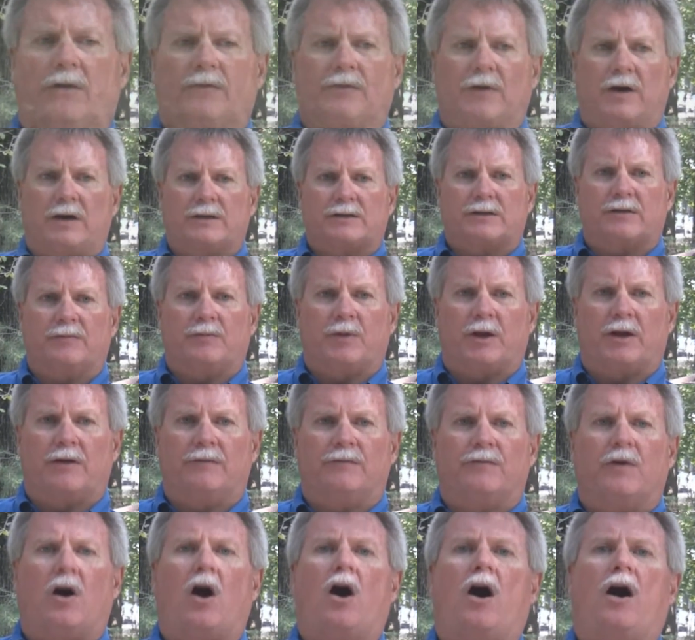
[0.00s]
of us have been
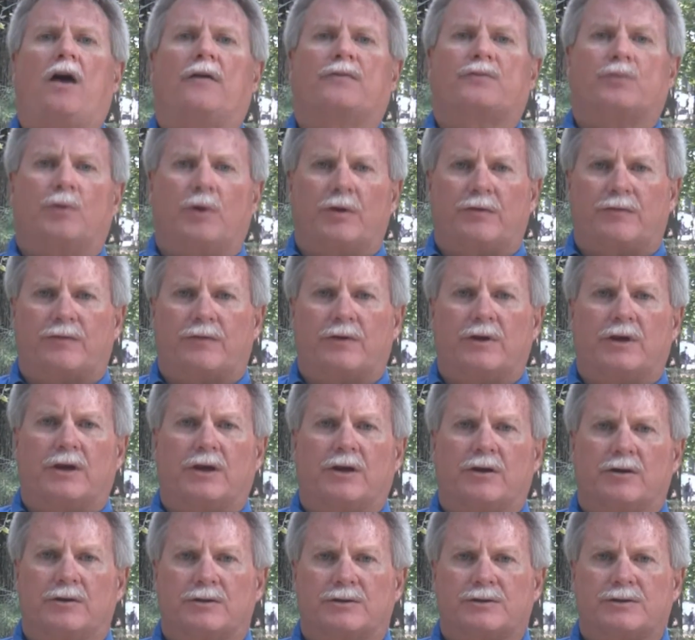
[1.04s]
involved with for
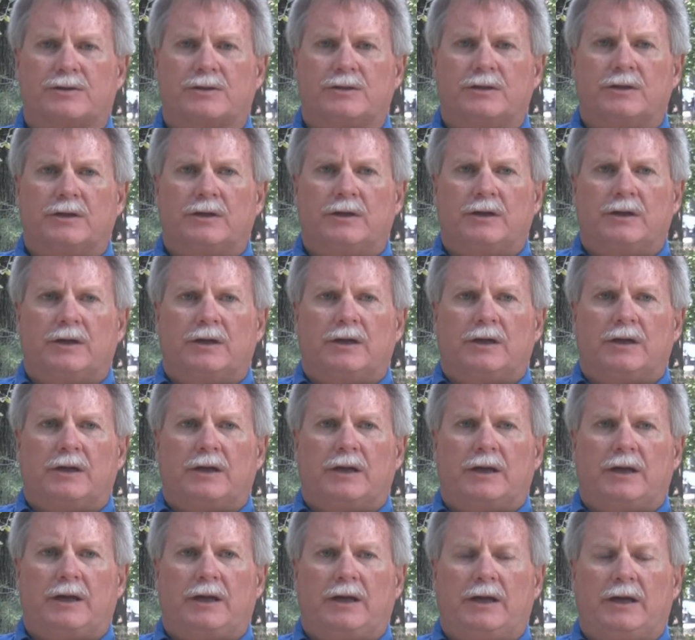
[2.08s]
years
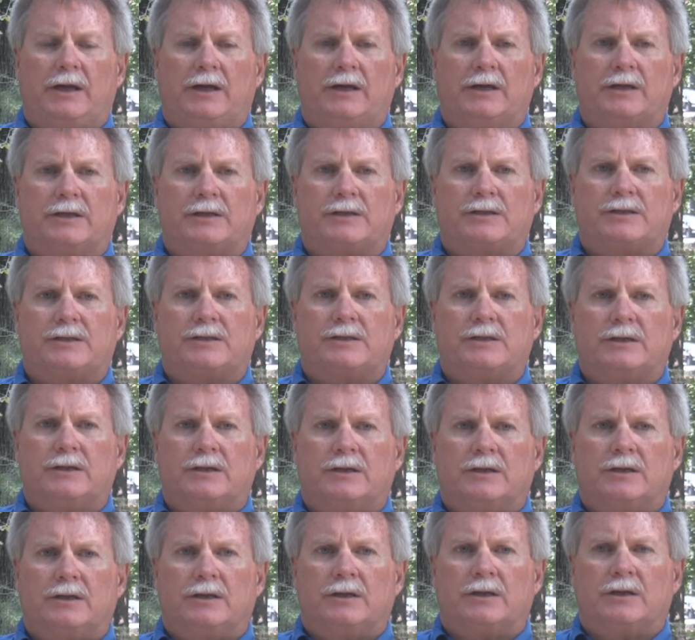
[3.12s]
is
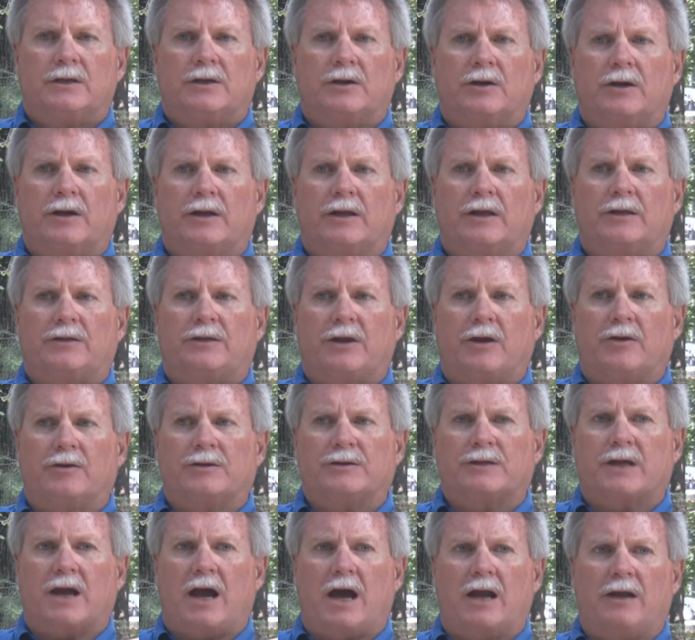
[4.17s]
learning that there
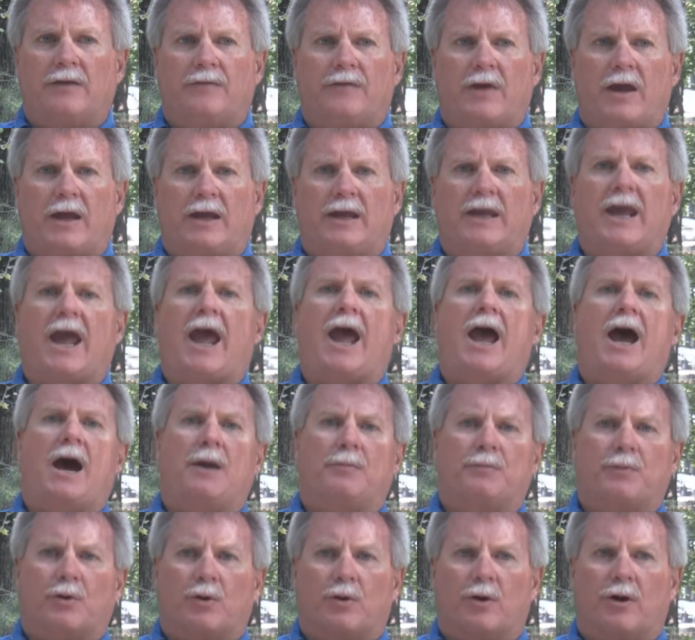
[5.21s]
is kind of a
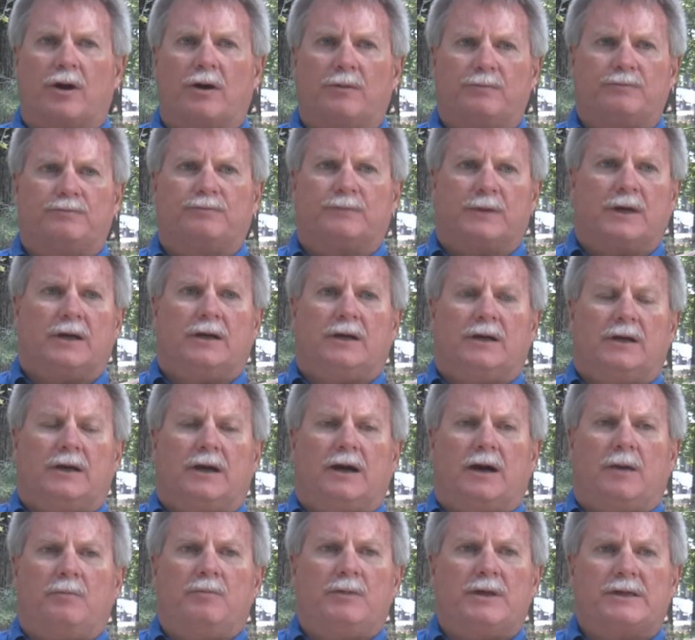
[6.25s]
gap or a,
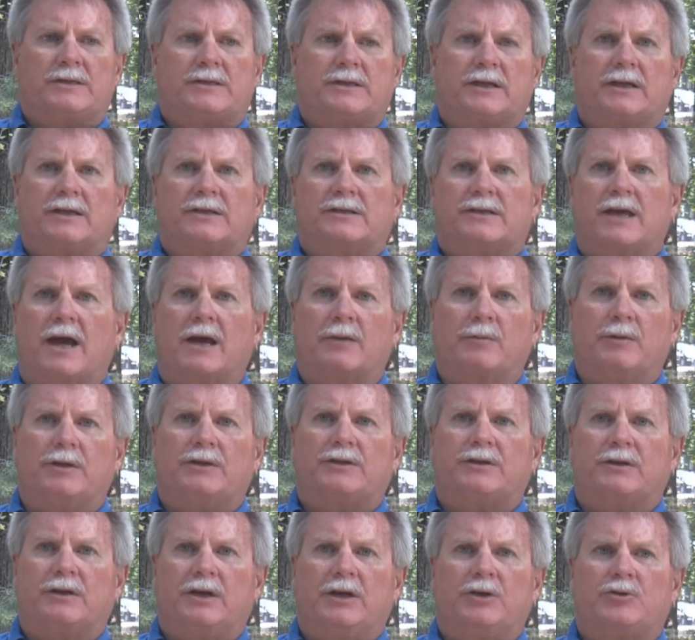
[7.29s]
a missing
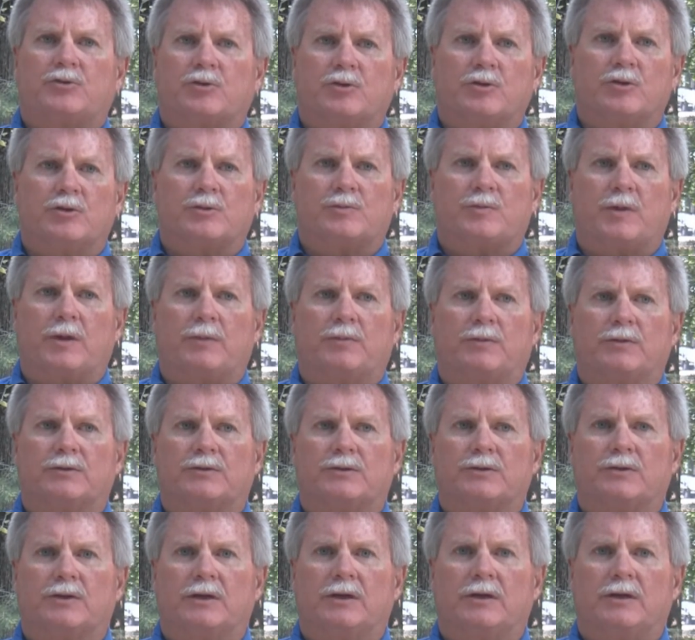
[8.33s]
segment to introduce people
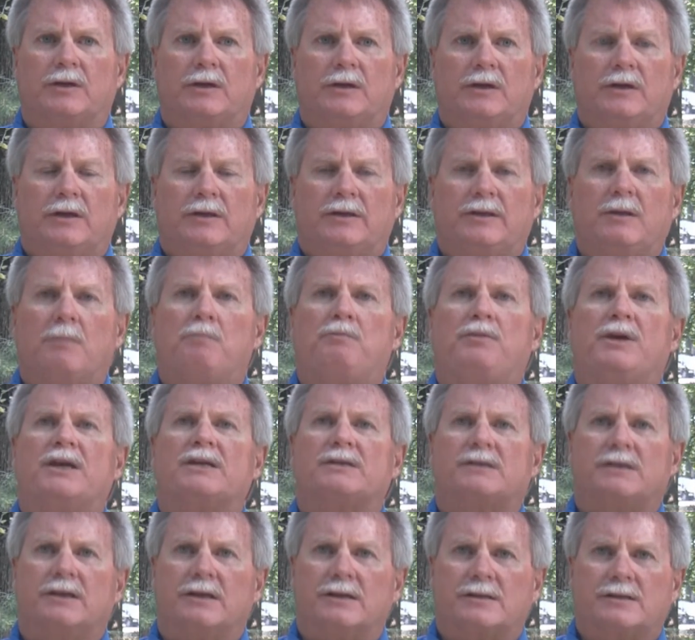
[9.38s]
to the, the
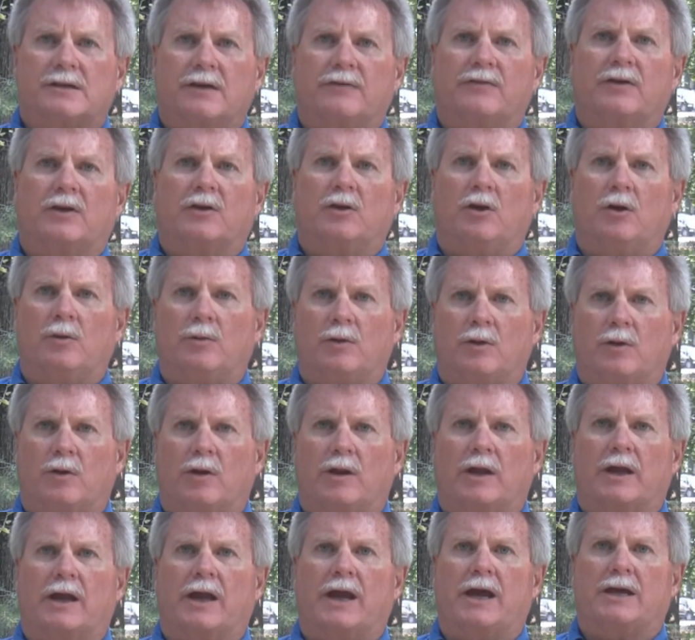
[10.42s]
business of the global
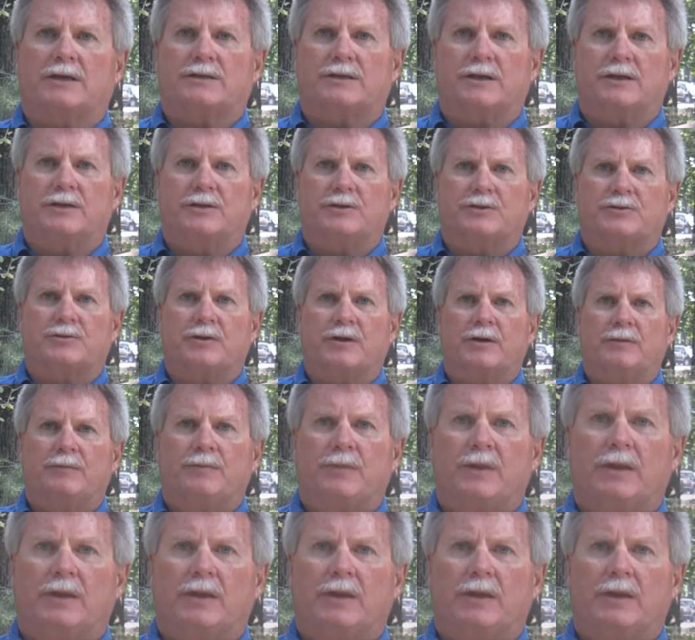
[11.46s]
oil and gas industry.